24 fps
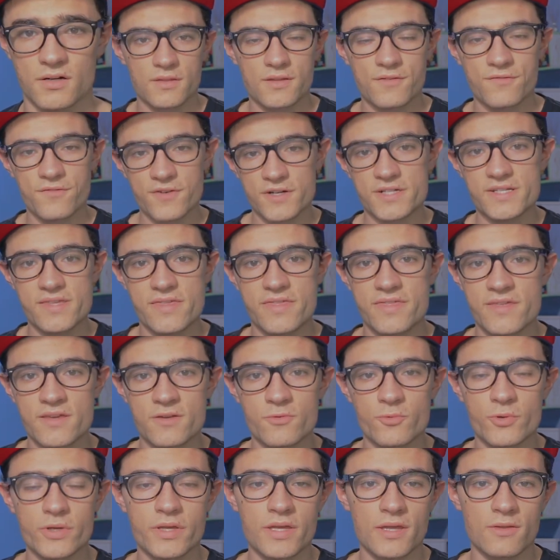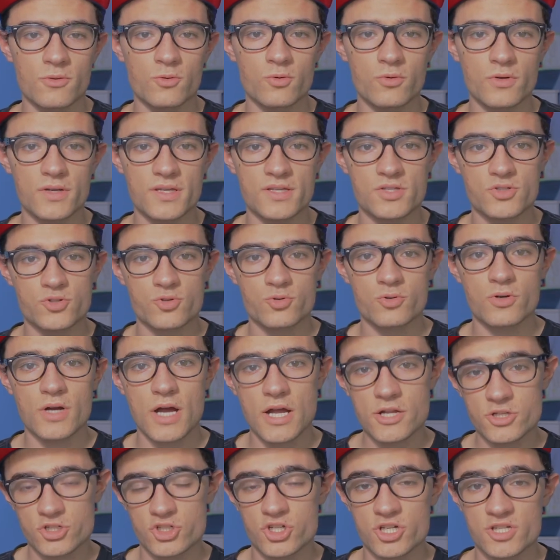The first thing we can do is to
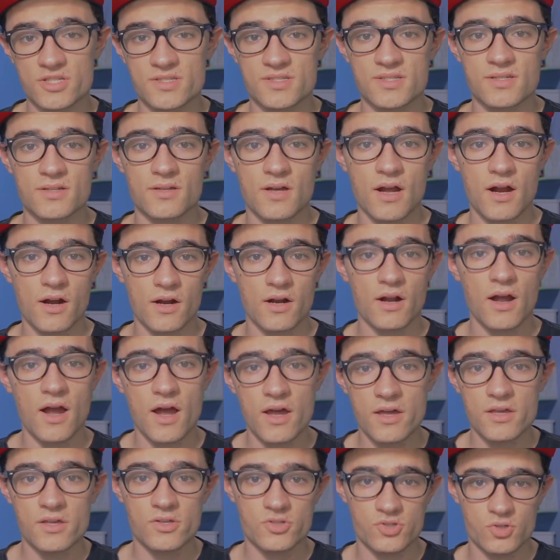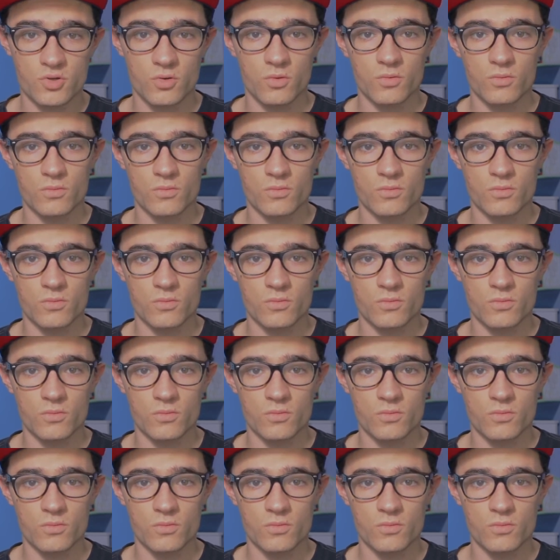adjust our ISO.